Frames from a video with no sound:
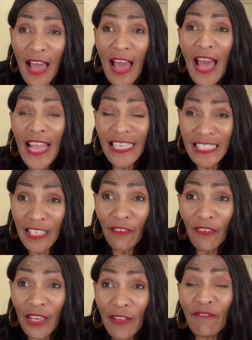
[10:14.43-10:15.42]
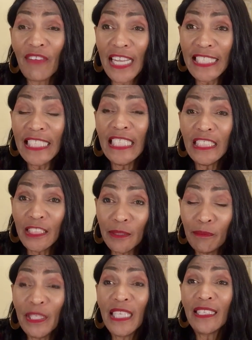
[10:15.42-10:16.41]
I definitely find it
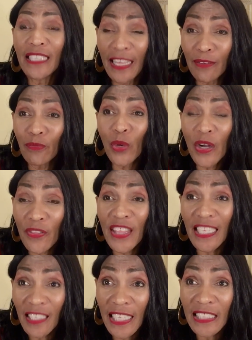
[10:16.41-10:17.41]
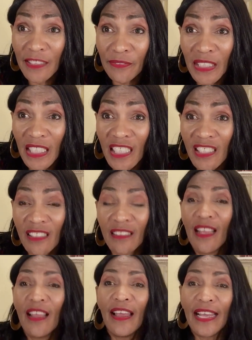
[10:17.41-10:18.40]
to be that where that classification